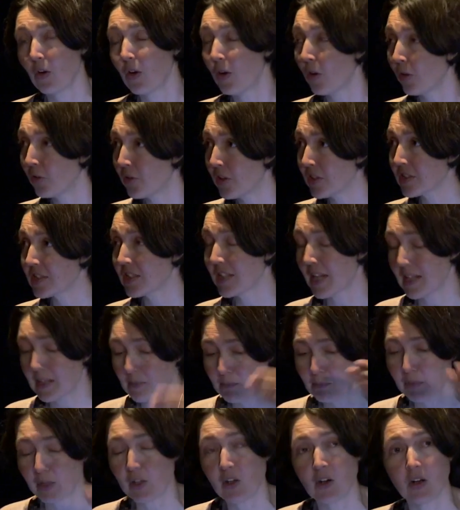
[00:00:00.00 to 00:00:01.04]
on the same
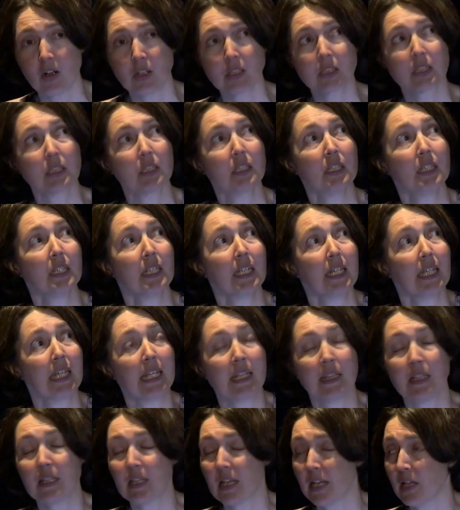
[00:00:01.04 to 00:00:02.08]
plot
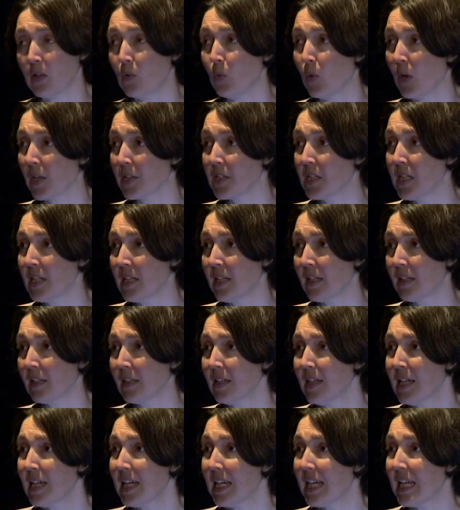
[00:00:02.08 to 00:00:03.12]
in in one year
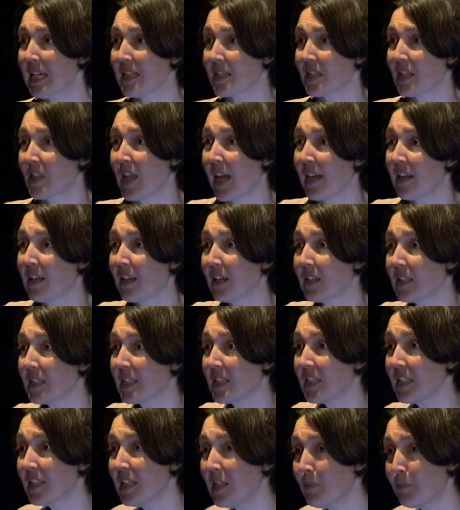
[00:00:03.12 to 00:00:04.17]
is they
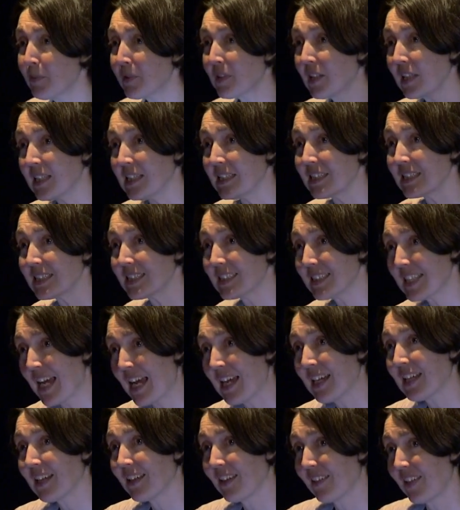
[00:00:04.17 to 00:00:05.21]
deliberately
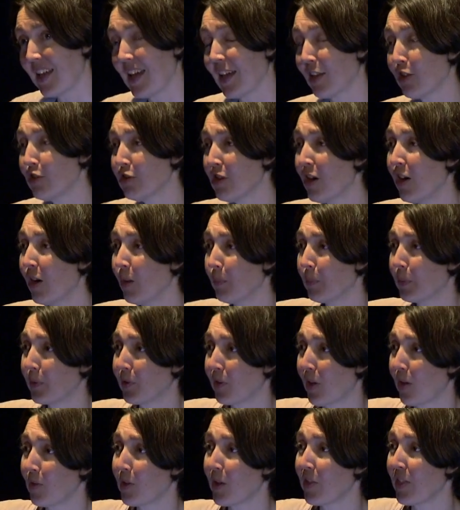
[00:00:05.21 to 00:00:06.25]
stagger their crops
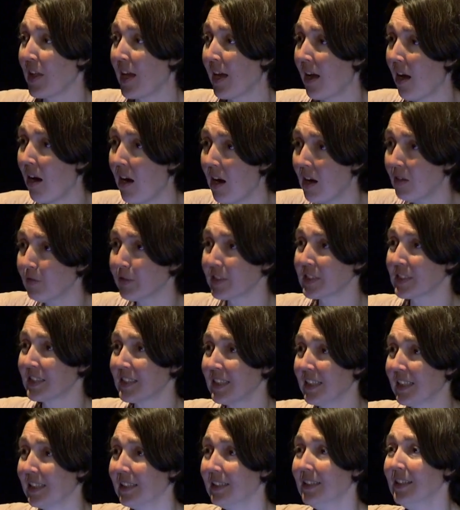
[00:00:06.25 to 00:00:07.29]
so that they're
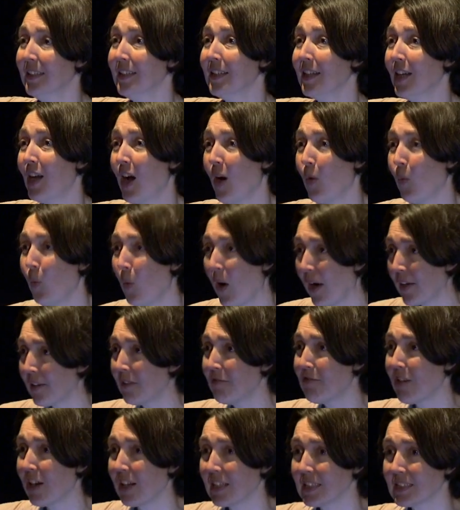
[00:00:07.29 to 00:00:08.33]
harvesting one
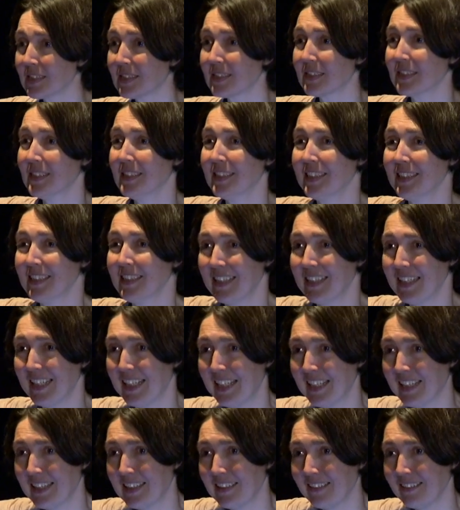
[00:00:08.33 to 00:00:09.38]
rice
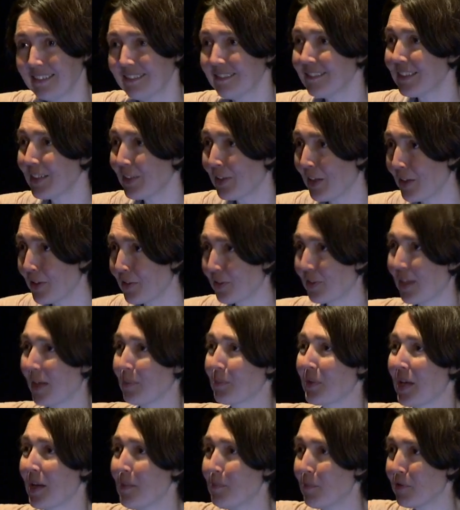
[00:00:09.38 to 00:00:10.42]
in you know
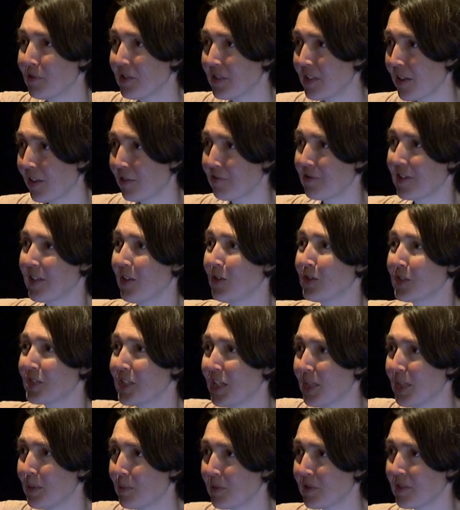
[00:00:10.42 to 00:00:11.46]
September, another in
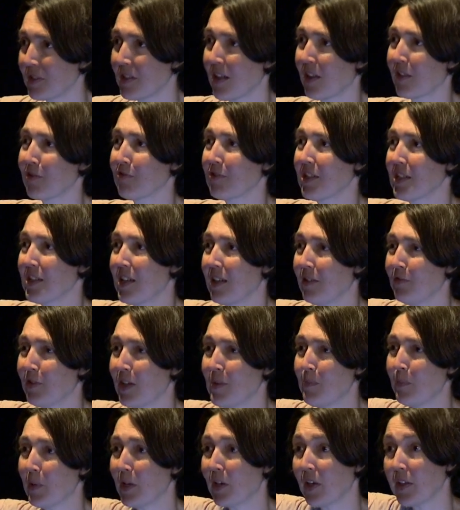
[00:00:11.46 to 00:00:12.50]
October, another in
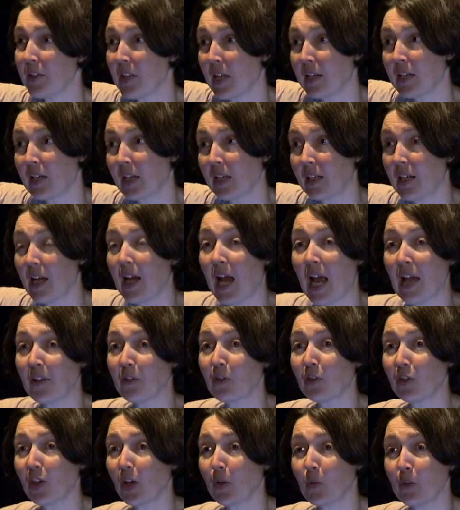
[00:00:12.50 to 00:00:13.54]
November, and they and
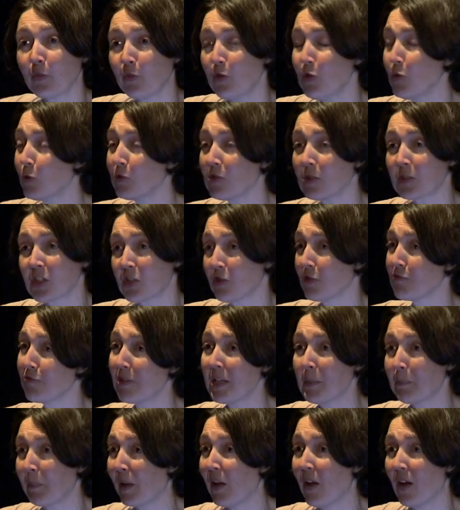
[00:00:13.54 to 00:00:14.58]
so if you were to
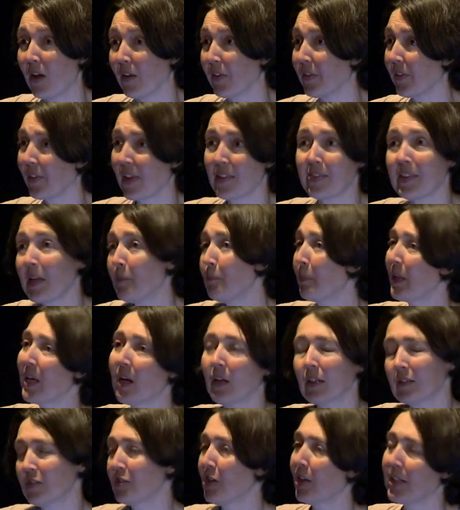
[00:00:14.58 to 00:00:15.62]
replant, then they'd be
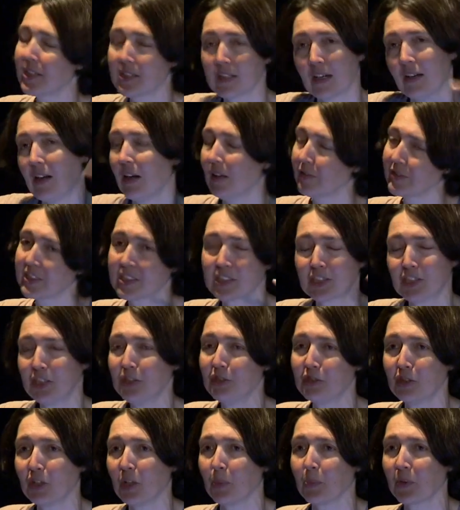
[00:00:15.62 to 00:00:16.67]
trying to harvest two
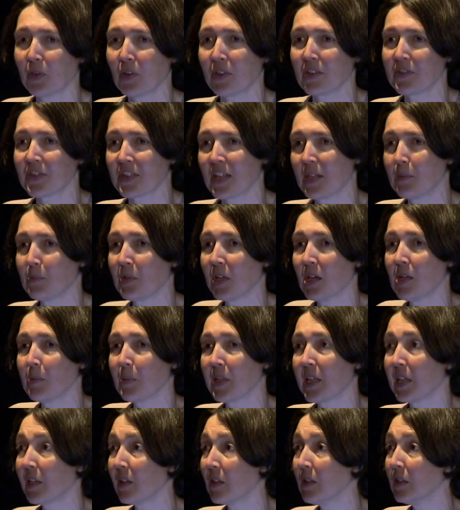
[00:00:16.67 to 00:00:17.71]
crops at the same time, and
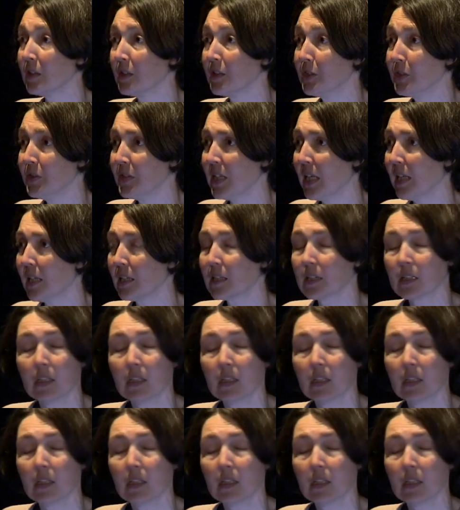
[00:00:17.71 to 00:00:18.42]
they can't do that.